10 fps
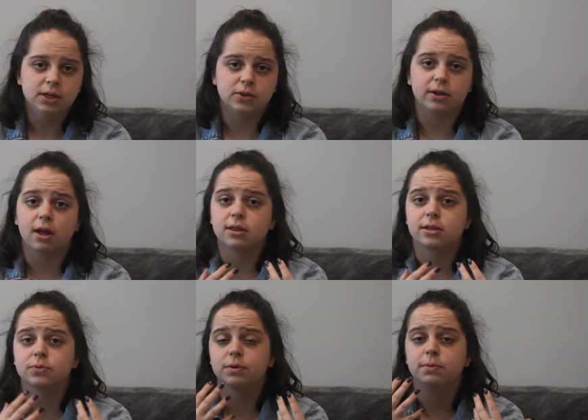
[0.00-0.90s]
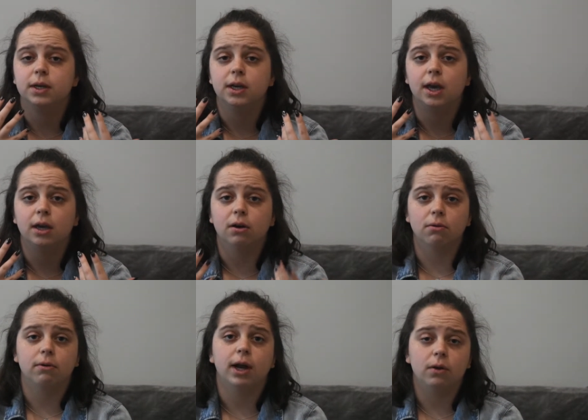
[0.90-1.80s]
So I thought this would be a
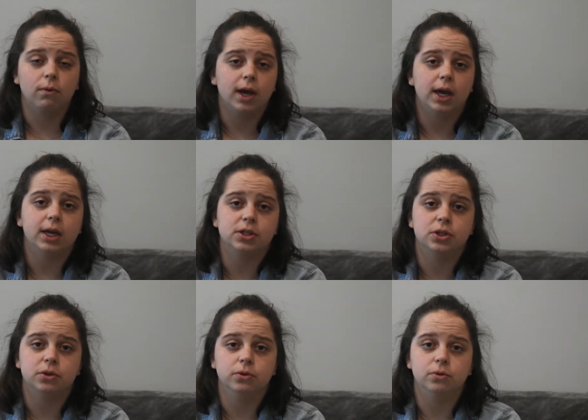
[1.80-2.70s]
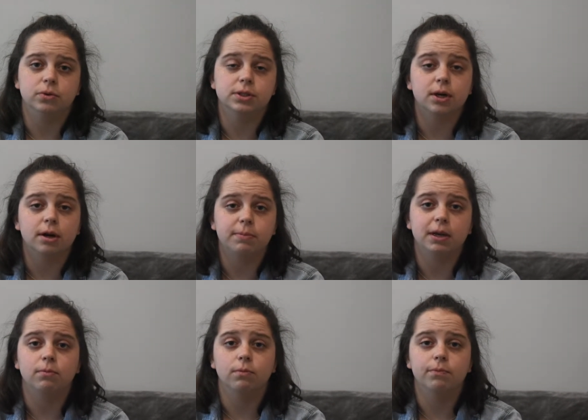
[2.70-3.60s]
great way to start
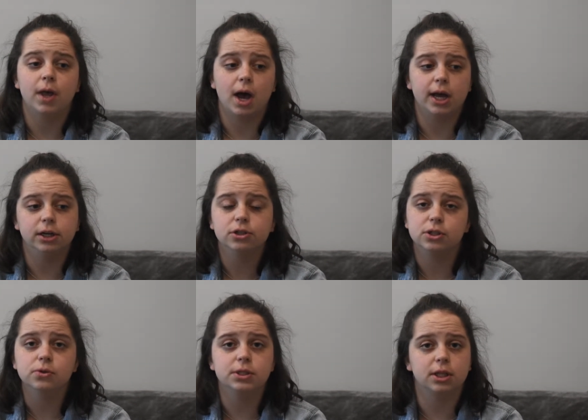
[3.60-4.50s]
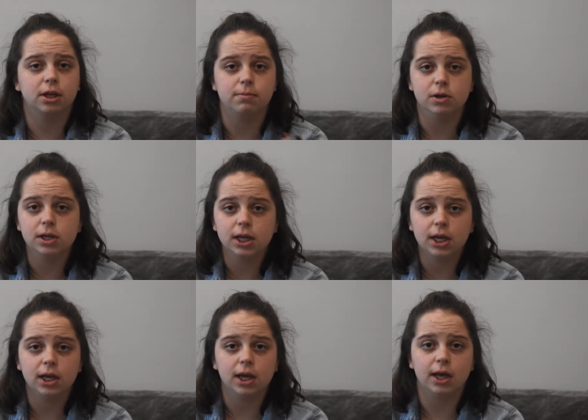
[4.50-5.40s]
being uh, introduced to the
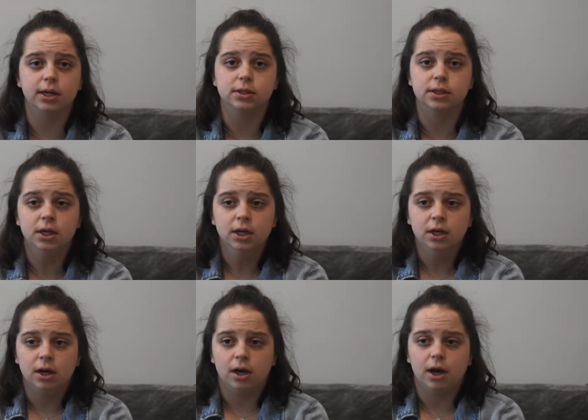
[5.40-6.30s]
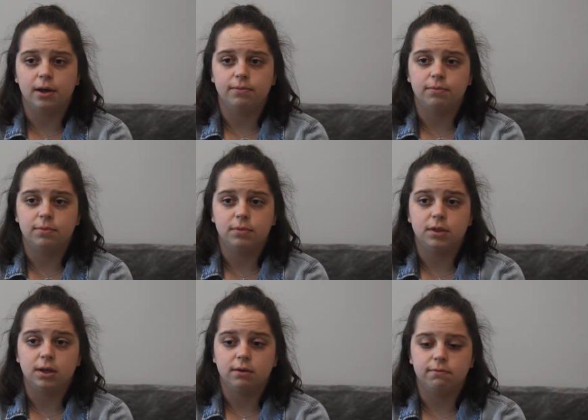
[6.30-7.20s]
community and uh,
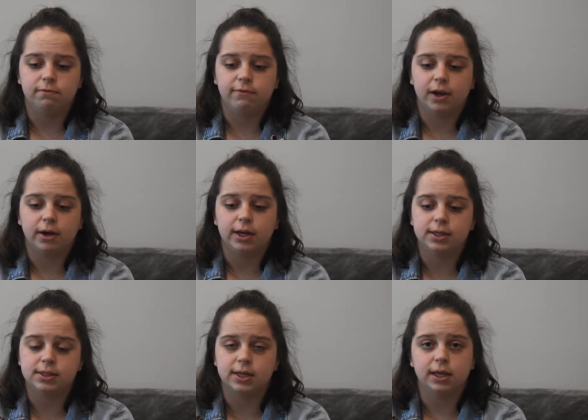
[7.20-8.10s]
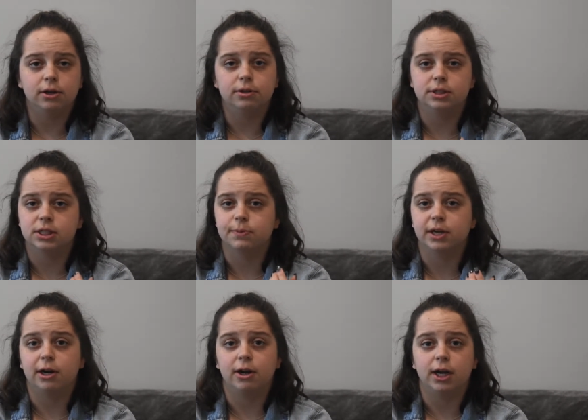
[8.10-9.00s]
the various
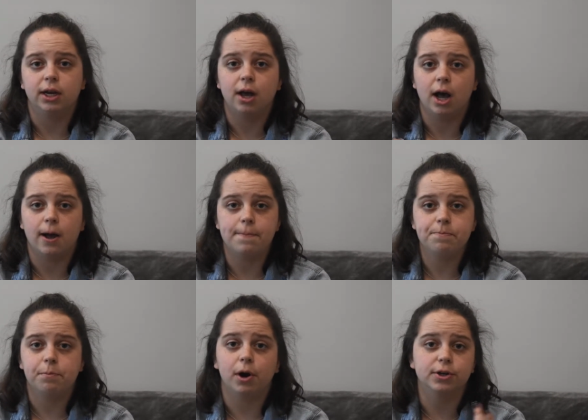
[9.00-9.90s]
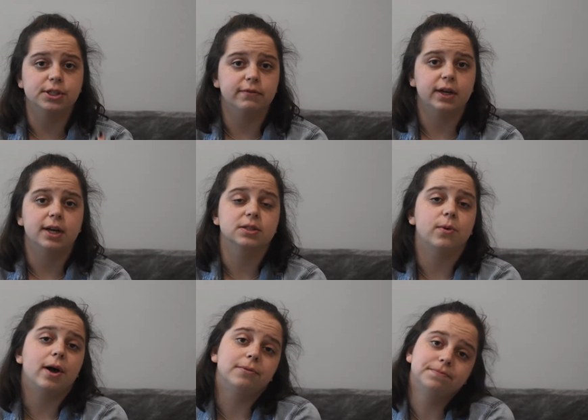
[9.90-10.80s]
interdisciplinary um, parts of it as
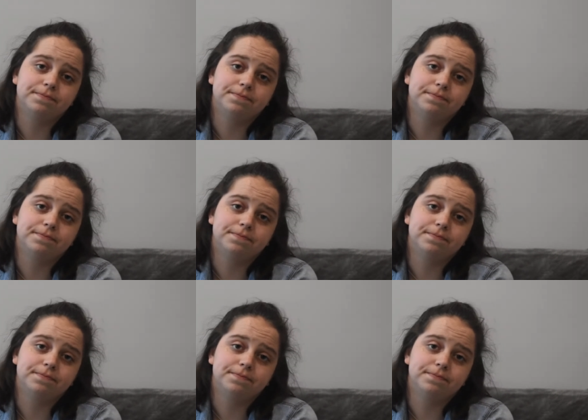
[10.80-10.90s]
well.